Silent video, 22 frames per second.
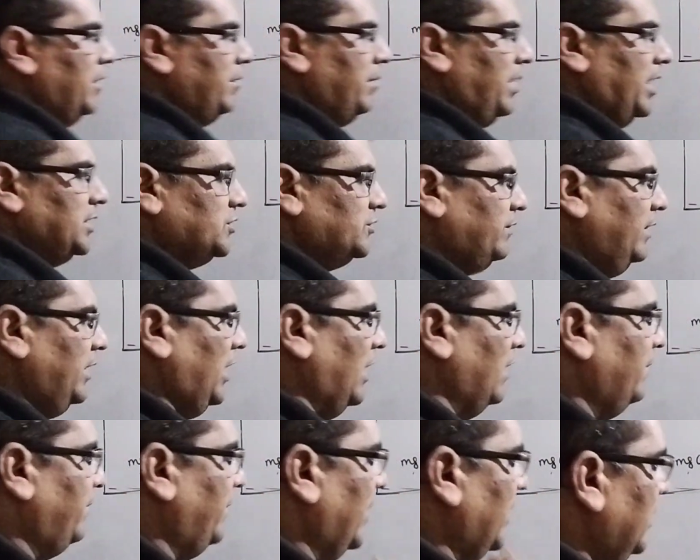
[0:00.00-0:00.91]
mr square
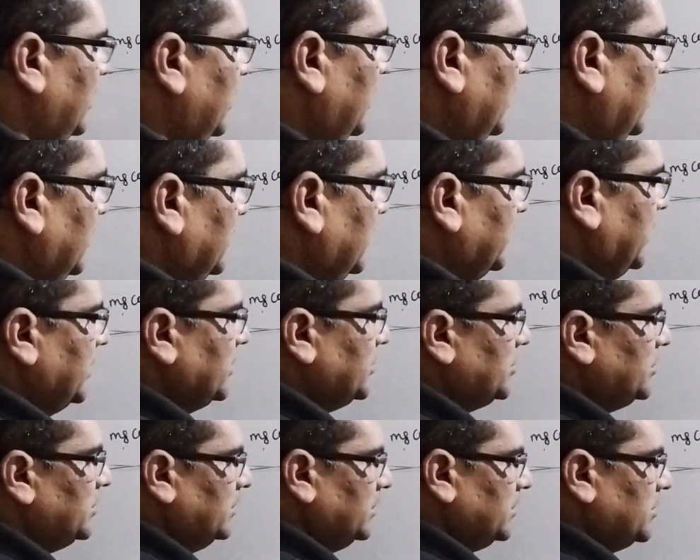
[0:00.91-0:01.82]
alpha. Then
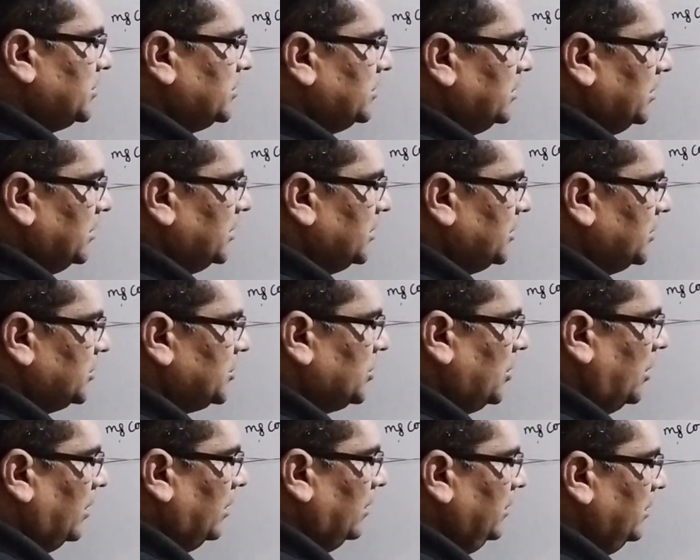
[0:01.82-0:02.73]

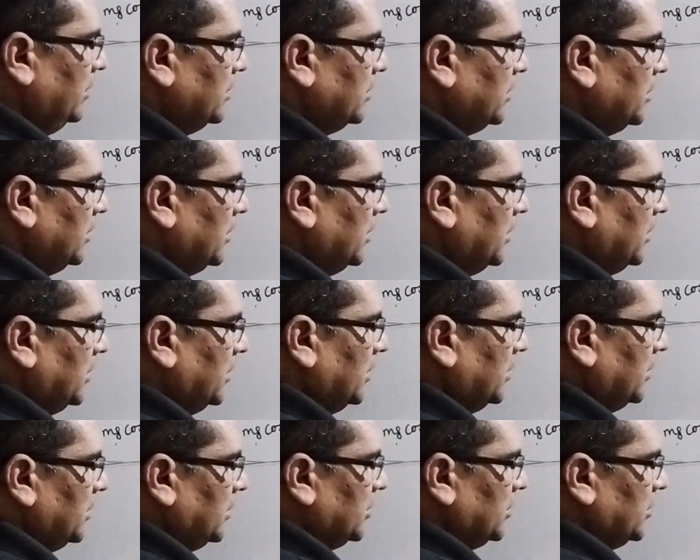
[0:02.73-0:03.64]
solve
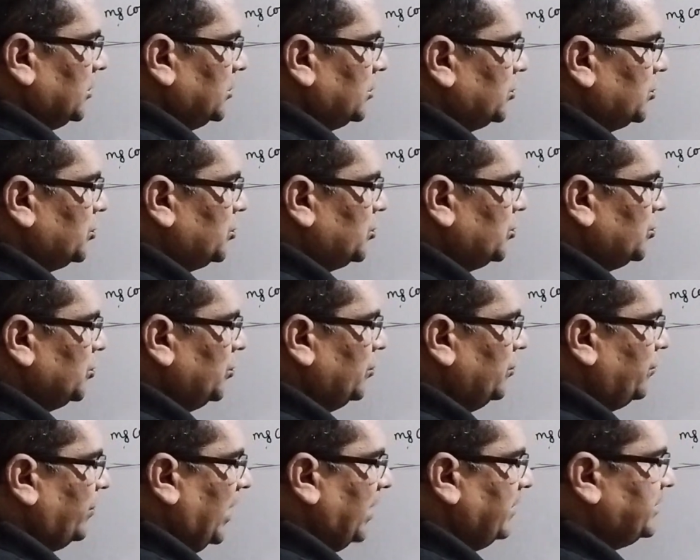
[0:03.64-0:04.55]

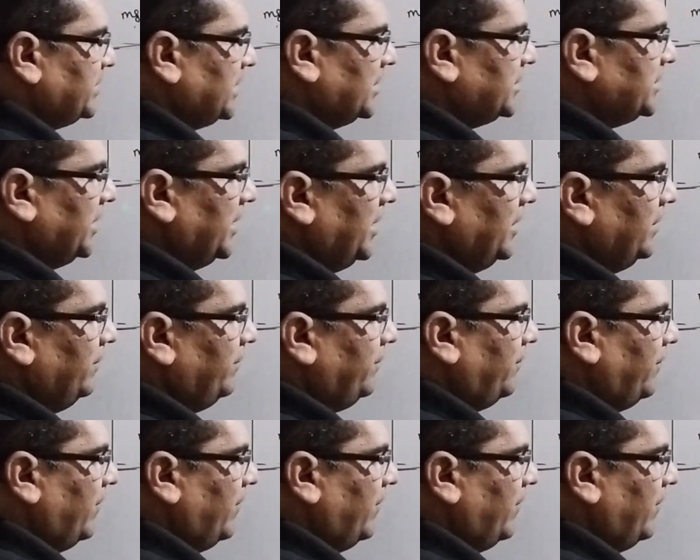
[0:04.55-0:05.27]
2 5s are 10,